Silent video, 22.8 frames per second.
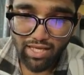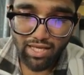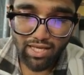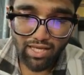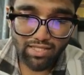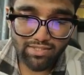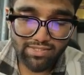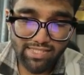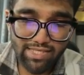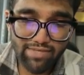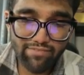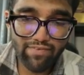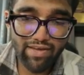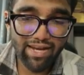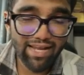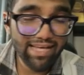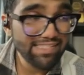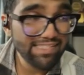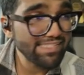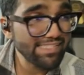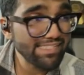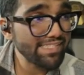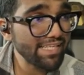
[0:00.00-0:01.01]
see, when
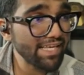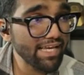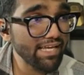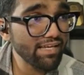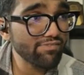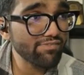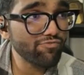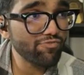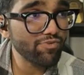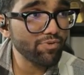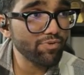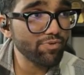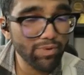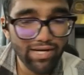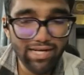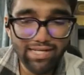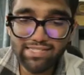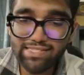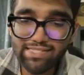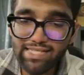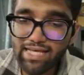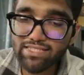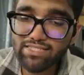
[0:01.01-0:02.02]
I say
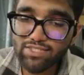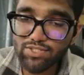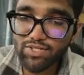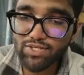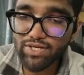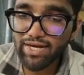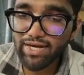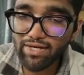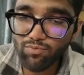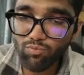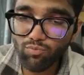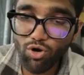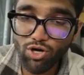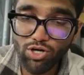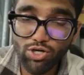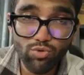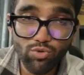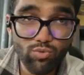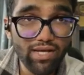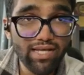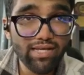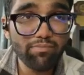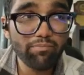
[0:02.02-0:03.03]
fibrinous exudate, what
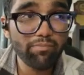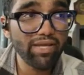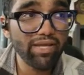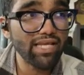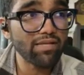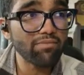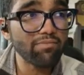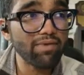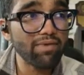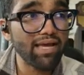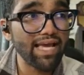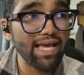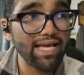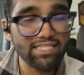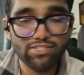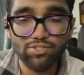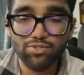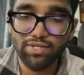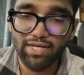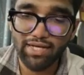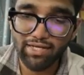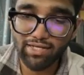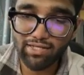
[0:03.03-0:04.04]
do I mean by
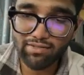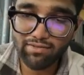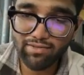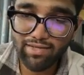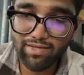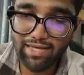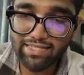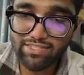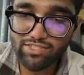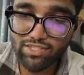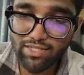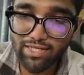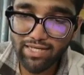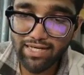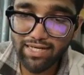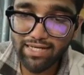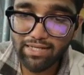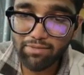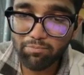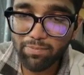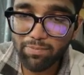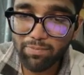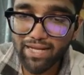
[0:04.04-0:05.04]
exudate? Exudate
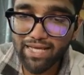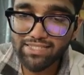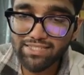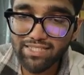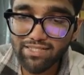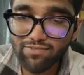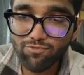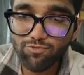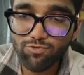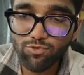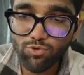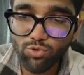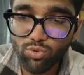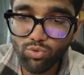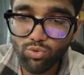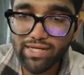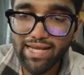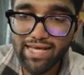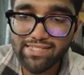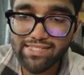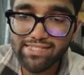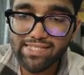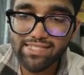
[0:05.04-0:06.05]
implies that
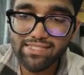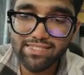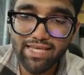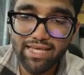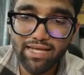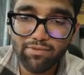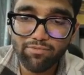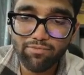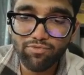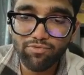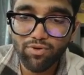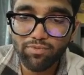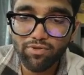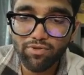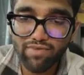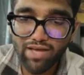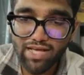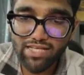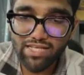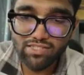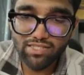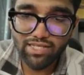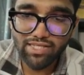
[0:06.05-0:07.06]
fluid has escaped from the
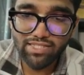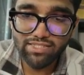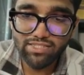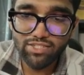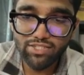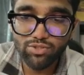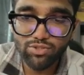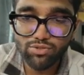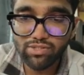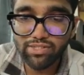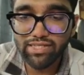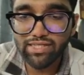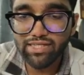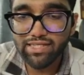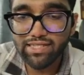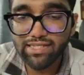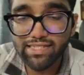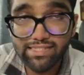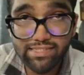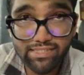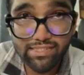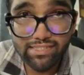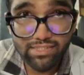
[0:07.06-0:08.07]
vasculature due to
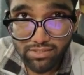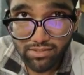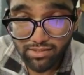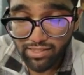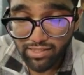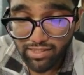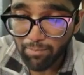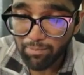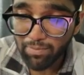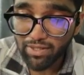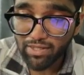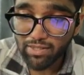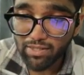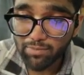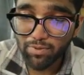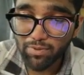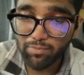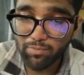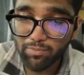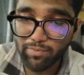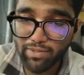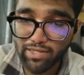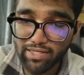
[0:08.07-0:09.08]
increased capillary
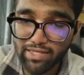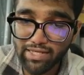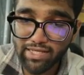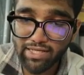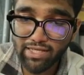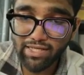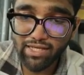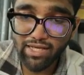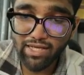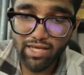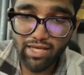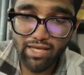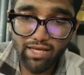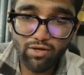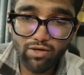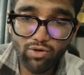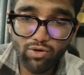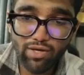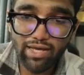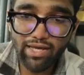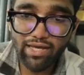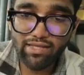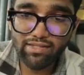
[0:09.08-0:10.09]
permeability.
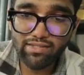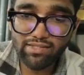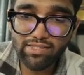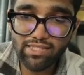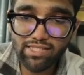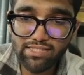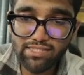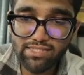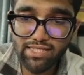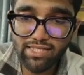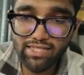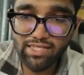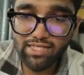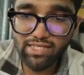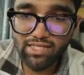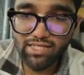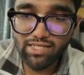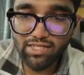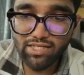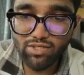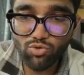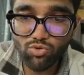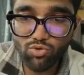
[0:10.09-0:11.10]
Okay, this in
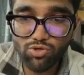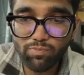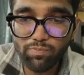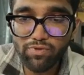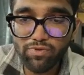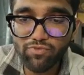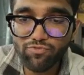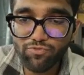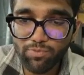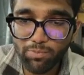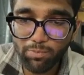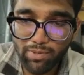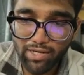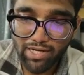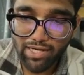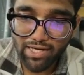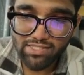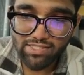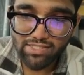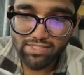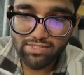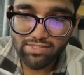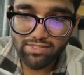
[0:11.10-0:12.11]
turn could be
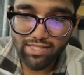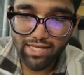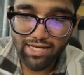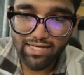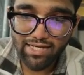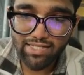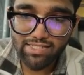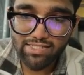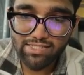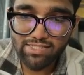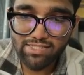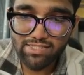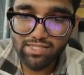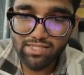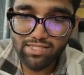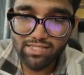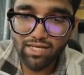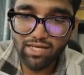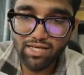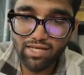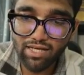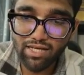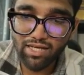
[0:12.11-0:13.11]
fibrinous. That is,
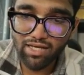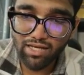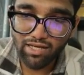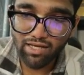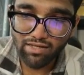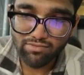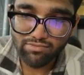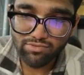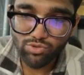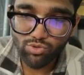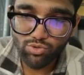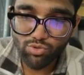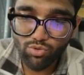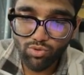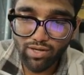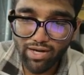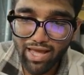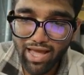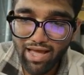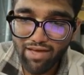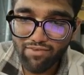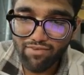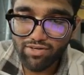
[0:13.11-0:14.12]
you could
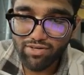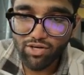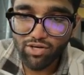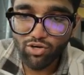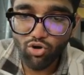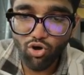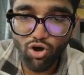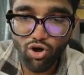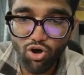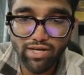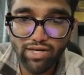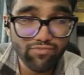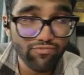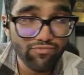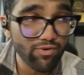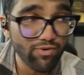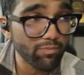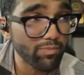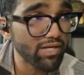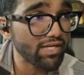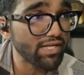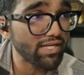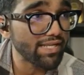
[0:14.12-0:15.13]
have a
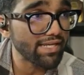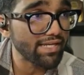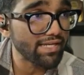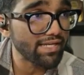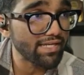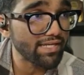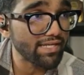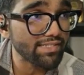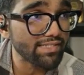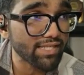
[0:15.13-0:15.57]
non-inflammatory increase in